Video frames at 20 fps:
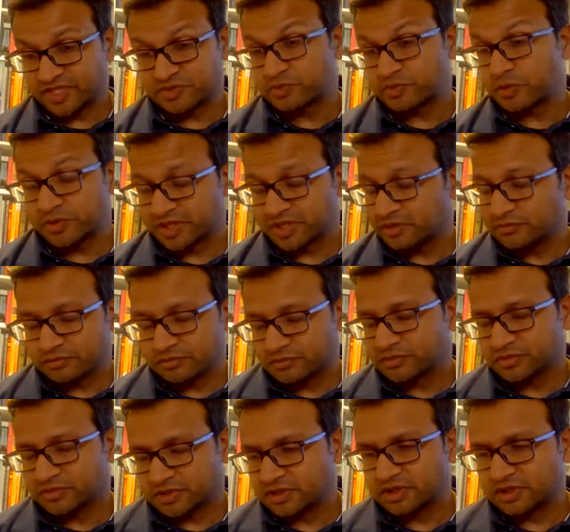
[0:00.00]
Is probably
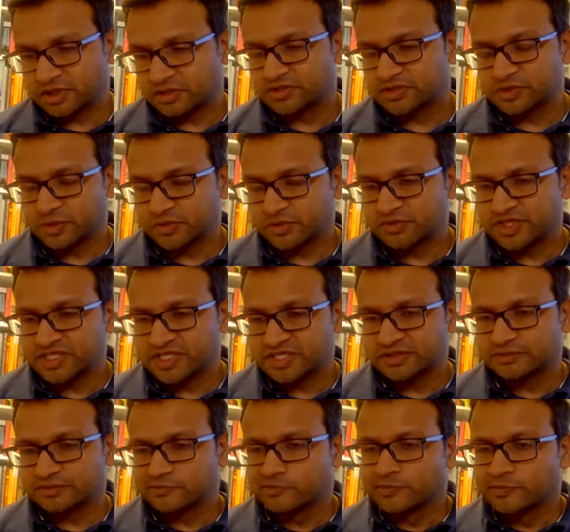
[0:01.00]
the ultimate
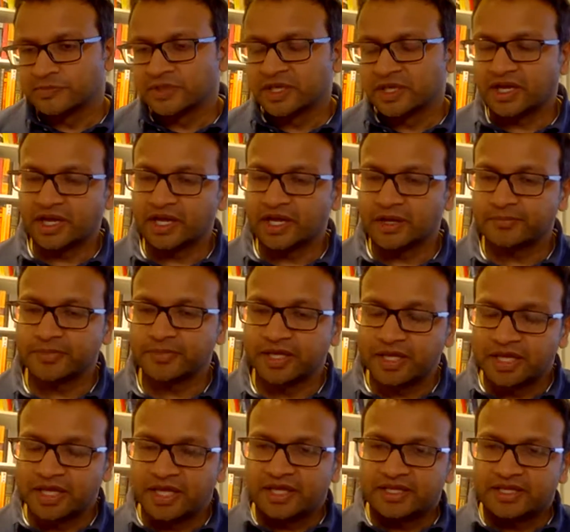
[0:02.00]
reason. The
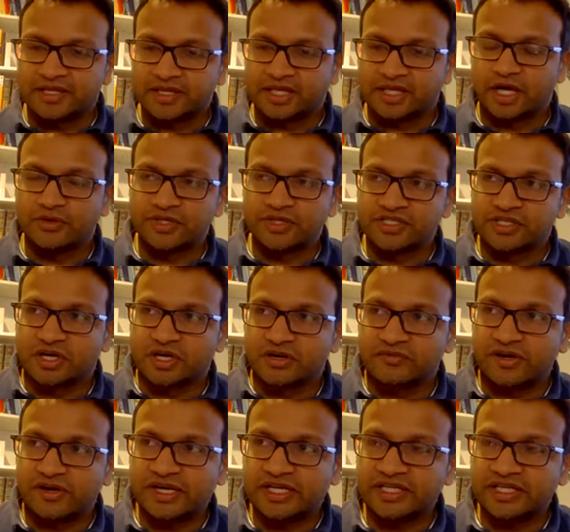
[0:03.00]
coders are